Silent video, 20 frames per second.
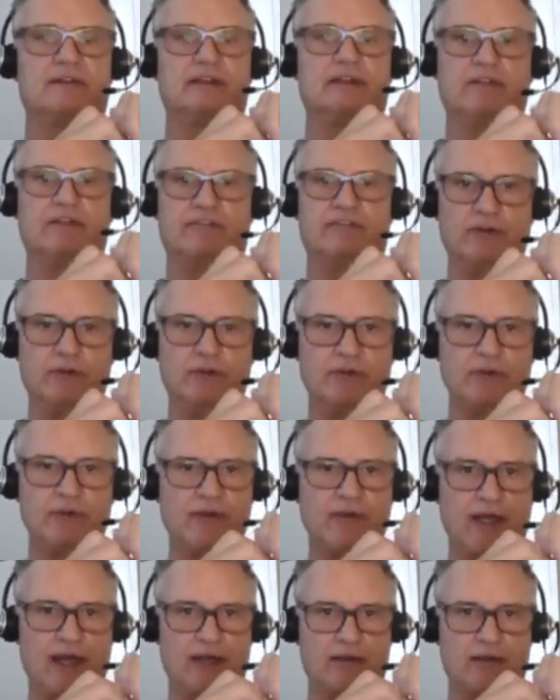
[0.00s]
If you do
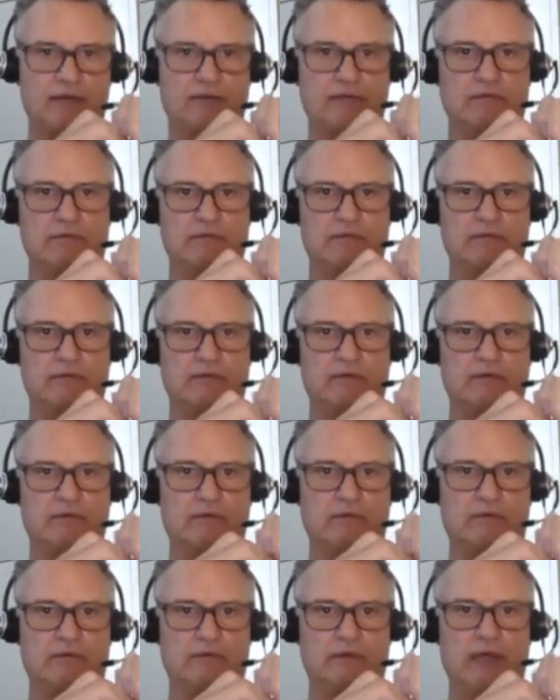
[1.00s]
that,
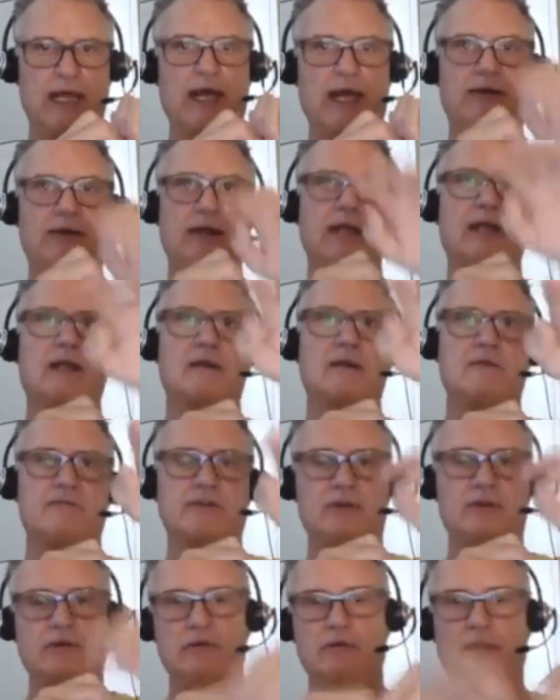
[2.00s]
out ahead of
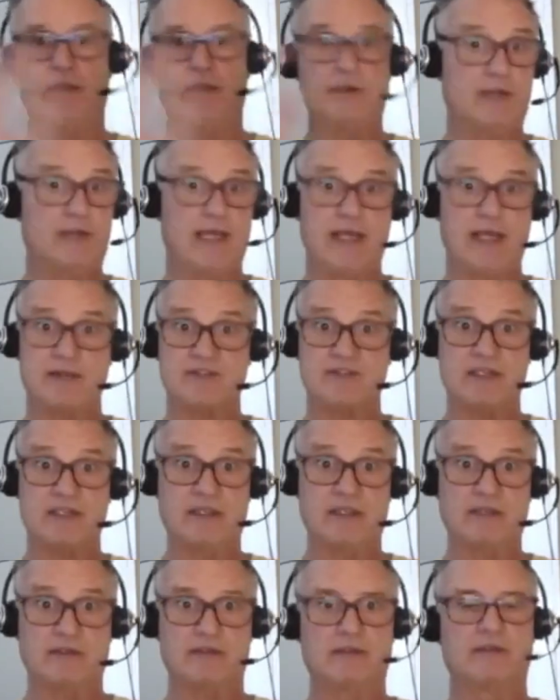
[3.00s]
you, and you can't see
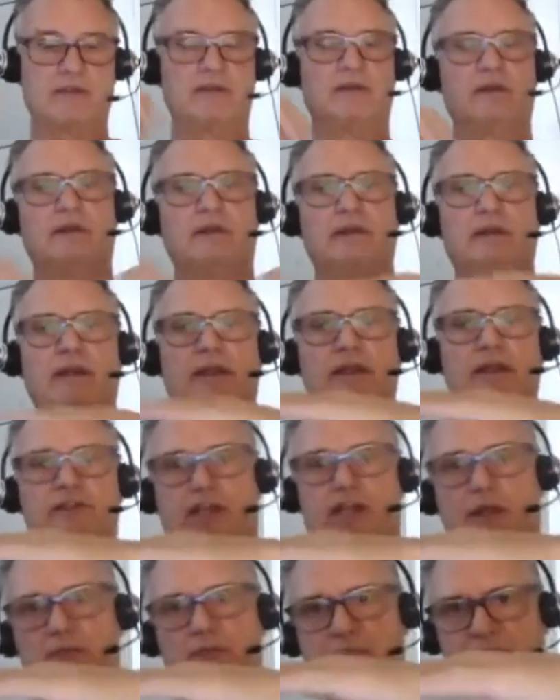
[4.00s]
it, is
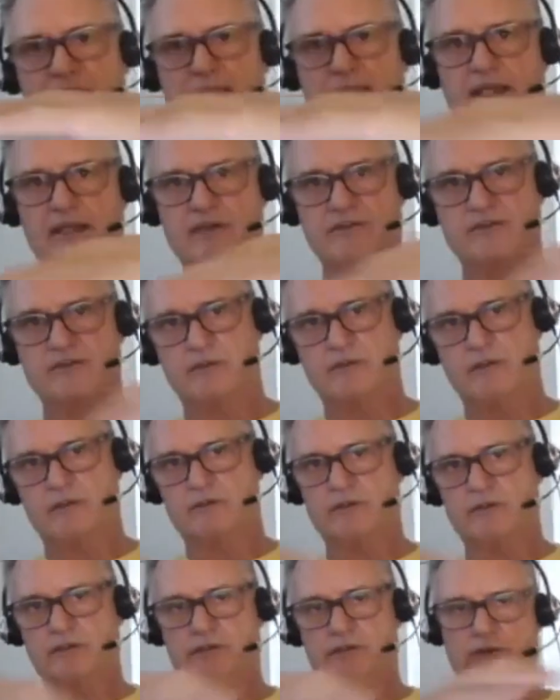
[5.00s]
a pagis.
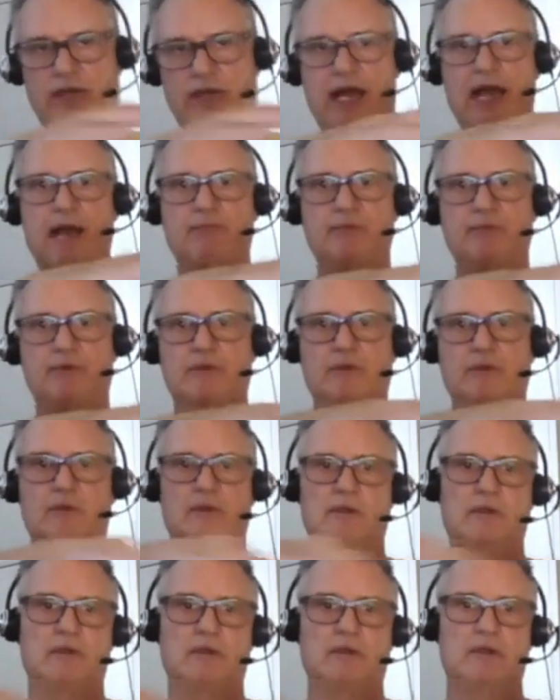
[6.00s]
It's a trap
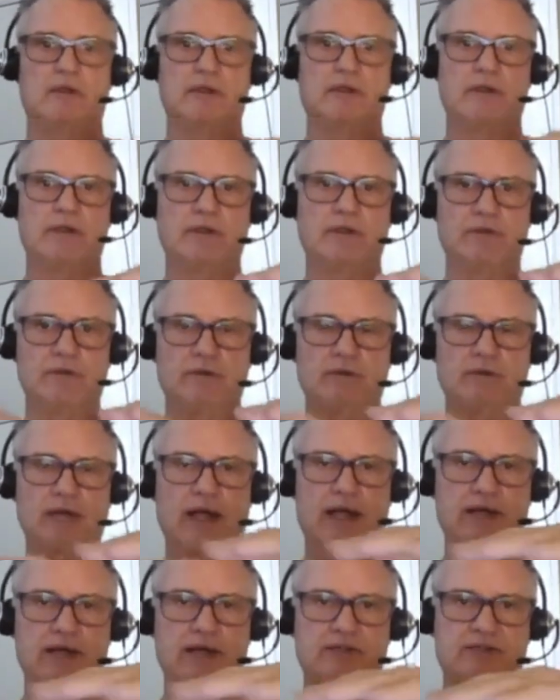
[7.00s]
you do
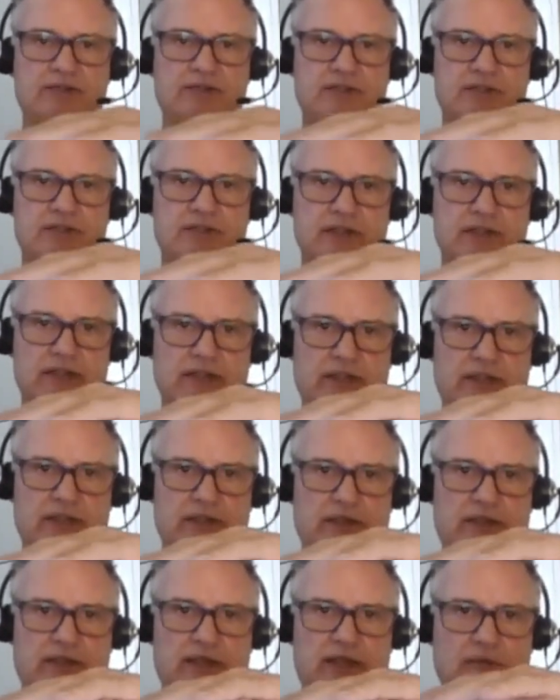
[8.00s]
not see. And
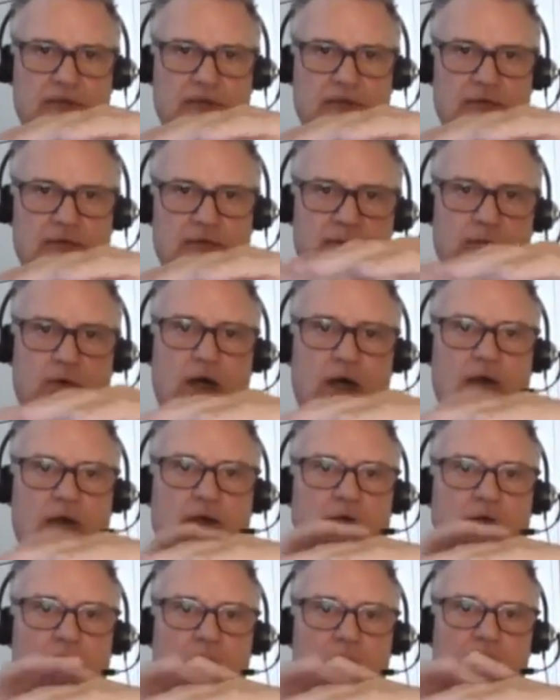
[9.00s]
when you walk
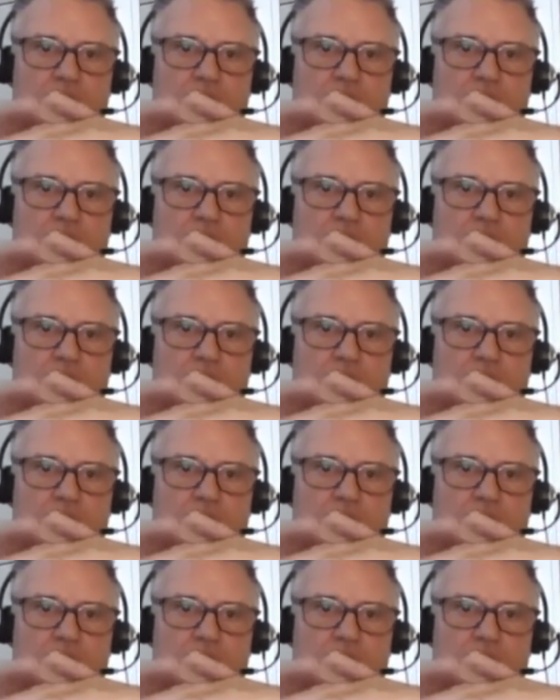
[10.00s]
over it,